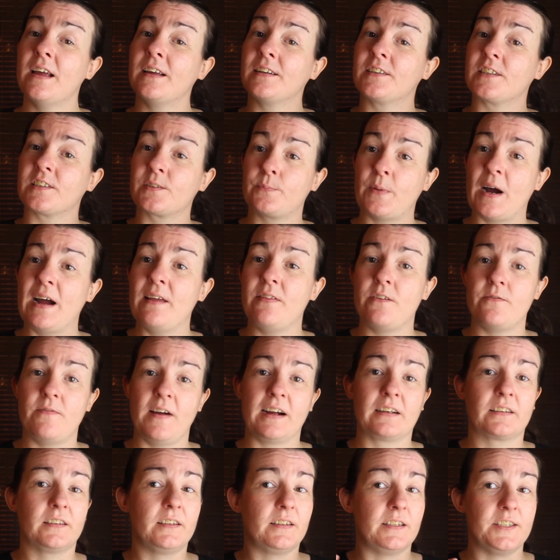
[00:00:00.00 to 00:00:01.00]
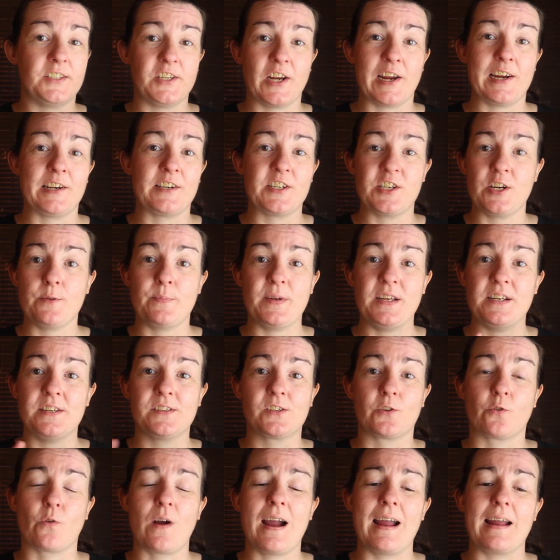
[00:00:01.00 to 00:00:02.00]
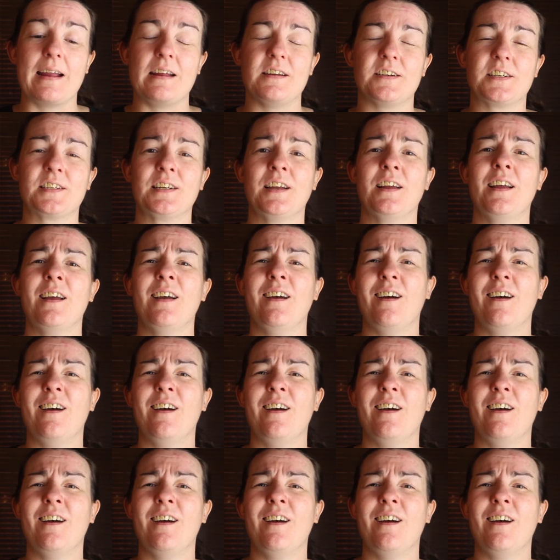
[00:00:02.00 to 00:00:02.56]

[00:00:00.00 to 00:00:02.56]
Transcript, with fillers: despite the fact that the gene chip is great,